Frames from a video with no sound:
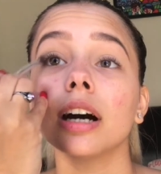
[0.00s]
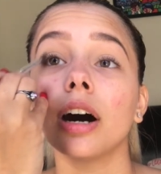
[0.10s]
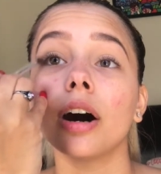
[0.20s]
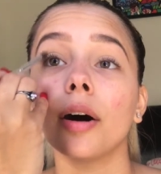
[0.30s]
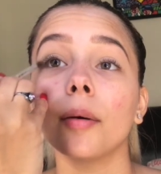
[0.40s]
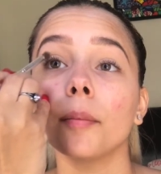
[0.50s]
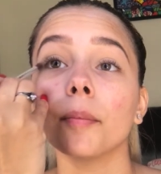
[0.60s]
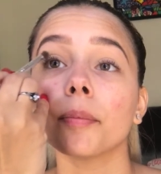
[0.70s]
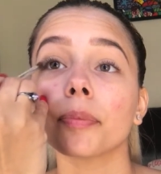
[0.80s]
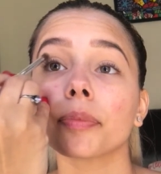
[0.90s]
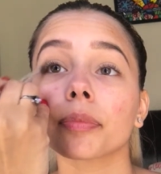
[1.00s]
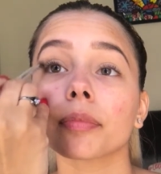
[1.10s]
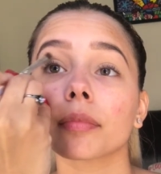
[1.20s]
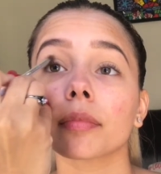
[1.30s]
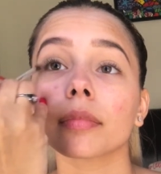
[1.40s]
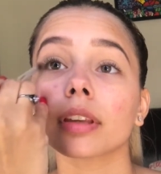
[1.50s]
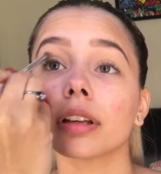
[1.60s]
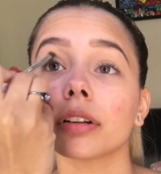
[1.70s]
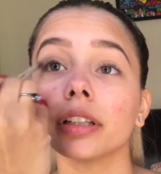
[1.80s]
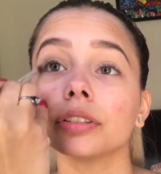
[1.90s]
Okay,
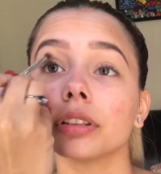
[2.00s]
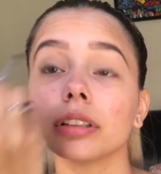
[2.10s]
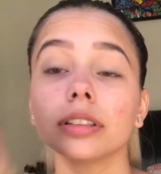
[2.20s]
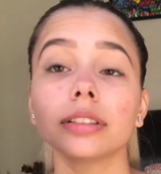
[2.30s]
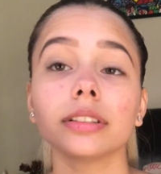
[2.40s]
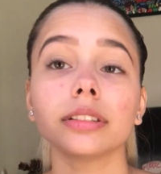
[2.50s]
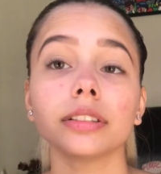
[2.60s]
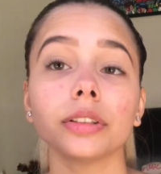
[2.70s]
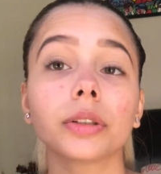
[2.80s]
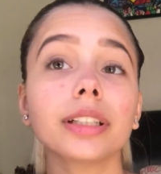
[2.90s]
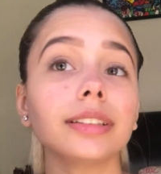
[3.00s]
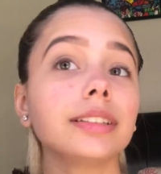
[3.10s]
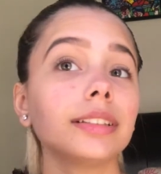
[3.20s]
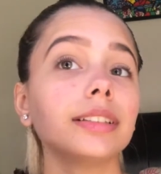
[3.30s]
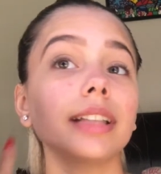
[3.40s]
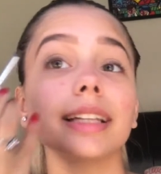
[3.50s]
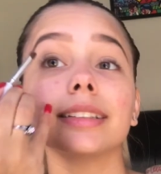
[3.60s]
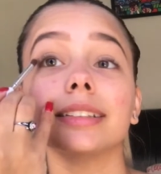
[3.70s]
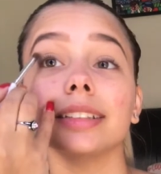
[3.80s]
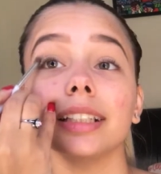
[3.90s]
so this, you could
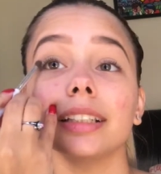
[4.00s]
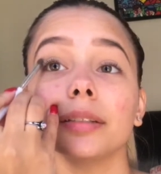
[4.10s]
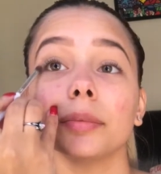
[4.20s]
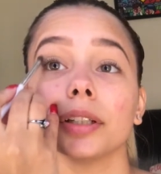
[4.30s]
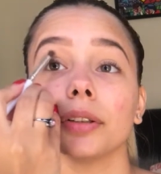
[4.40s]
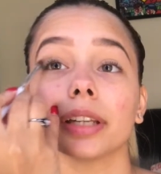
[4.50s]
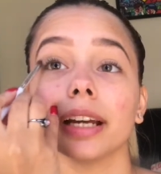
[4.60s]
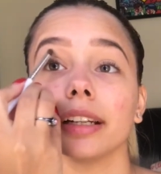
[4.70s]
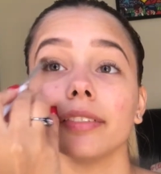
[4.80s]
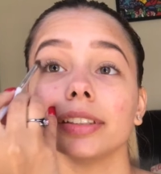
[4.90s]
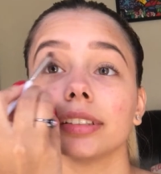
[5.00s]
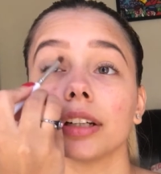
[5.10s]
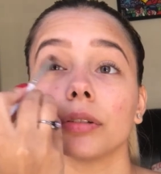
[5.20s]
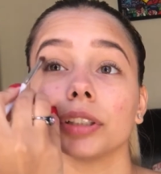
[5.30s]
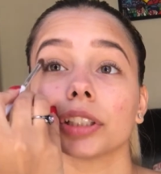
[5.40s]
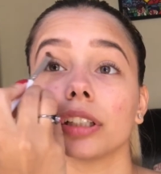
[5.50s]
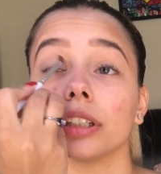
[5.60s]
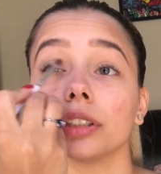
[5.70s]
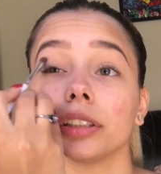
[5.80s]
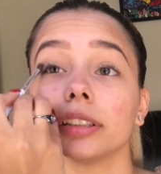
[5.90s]
like see it, but you can't even tell which
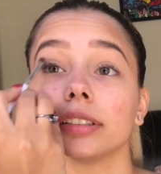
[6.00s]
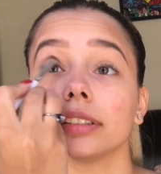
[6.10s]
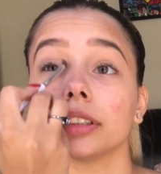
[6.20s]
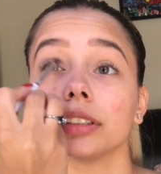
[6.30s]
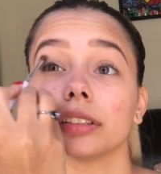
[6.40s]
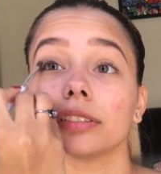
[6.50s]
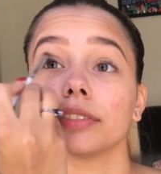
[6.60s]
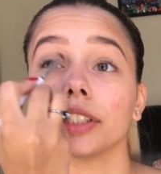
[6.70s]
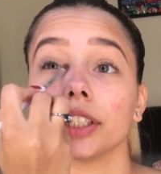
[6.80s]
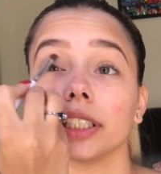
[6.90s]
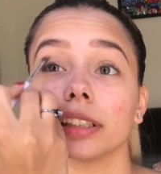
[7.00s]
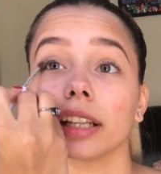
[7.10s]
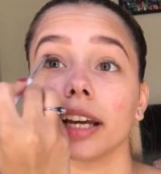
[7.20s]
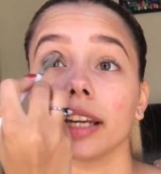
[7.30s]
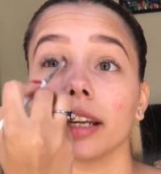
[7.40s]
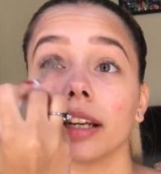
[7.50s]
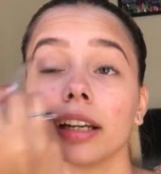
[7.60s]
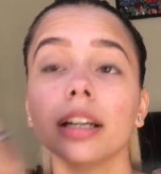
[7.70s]
color it is. It's just a very light